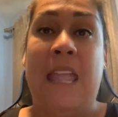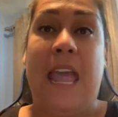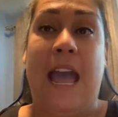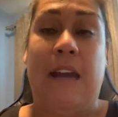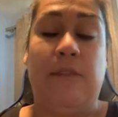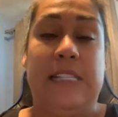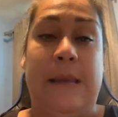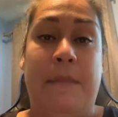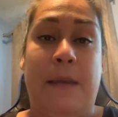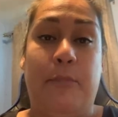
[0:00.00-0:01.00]
I was at
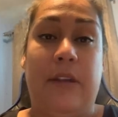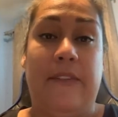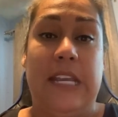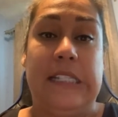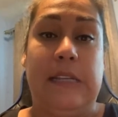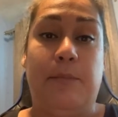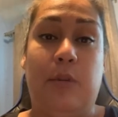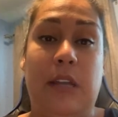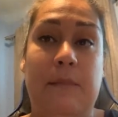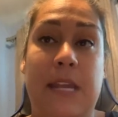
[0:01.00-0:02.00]
my previous
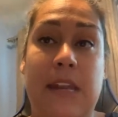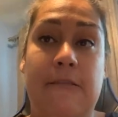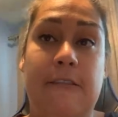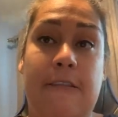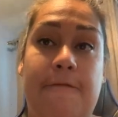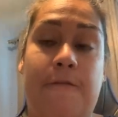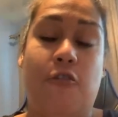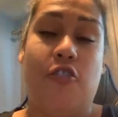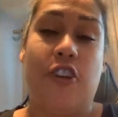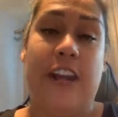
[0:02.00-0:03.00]
employment
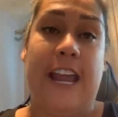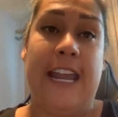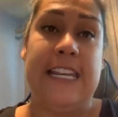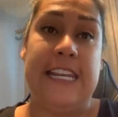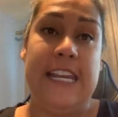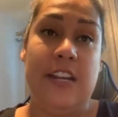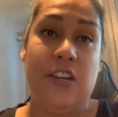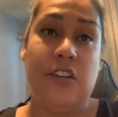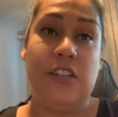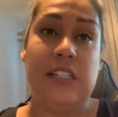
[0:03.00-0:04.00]
for nine
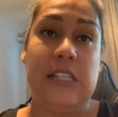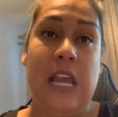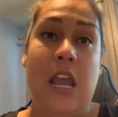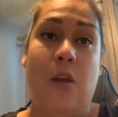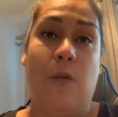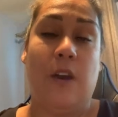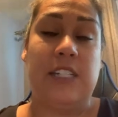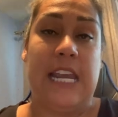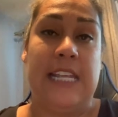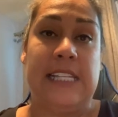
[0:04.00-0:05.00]
years, worked
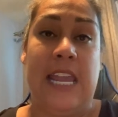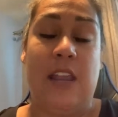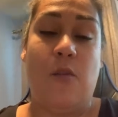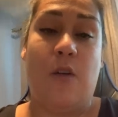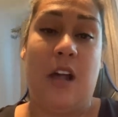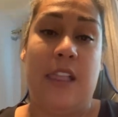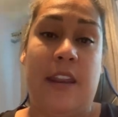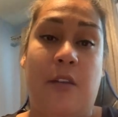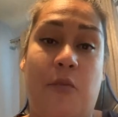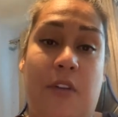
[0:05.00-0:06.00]
as a
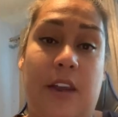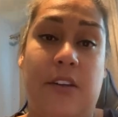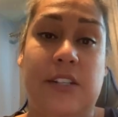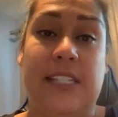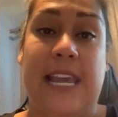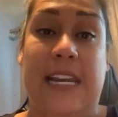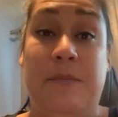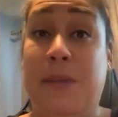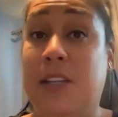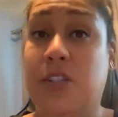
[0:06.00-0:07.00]
quality records
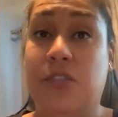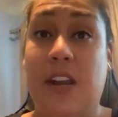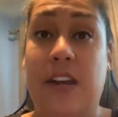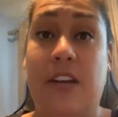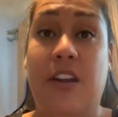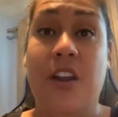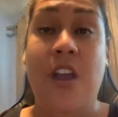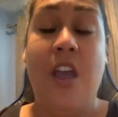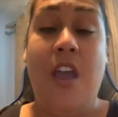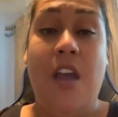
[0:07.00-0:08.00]
administrator
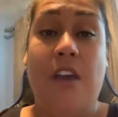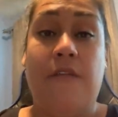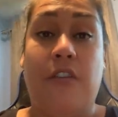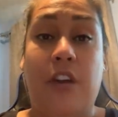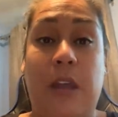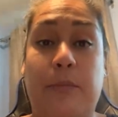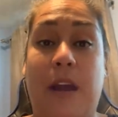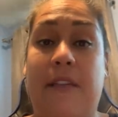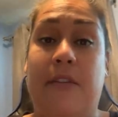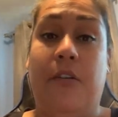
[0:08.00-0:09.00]
for a
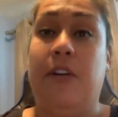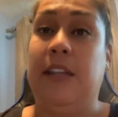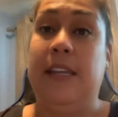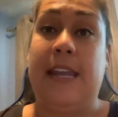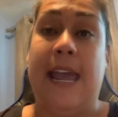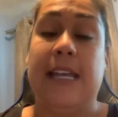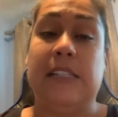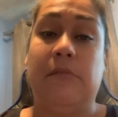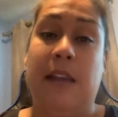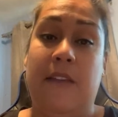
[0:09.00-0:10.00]
private oil and gas
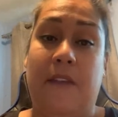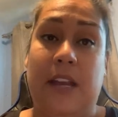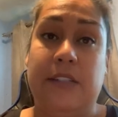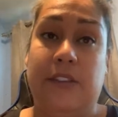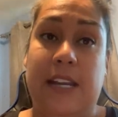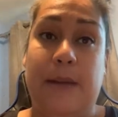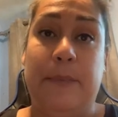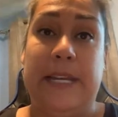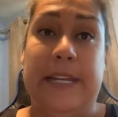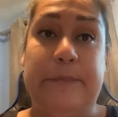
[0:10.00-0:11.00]
manufacturing
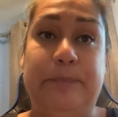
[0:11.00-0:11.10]
company.